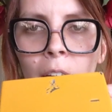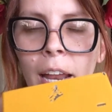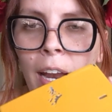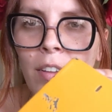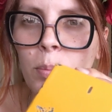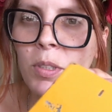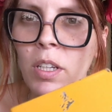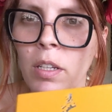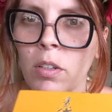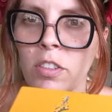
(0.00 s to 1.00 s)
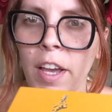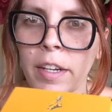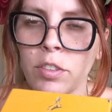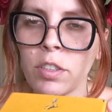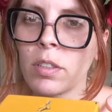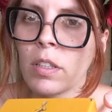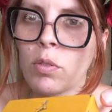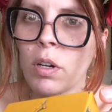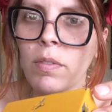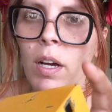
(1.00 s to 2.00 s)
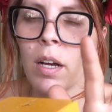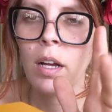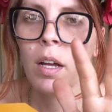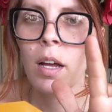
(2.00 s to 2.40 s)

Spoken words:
And it has a particular texture. It's sort of a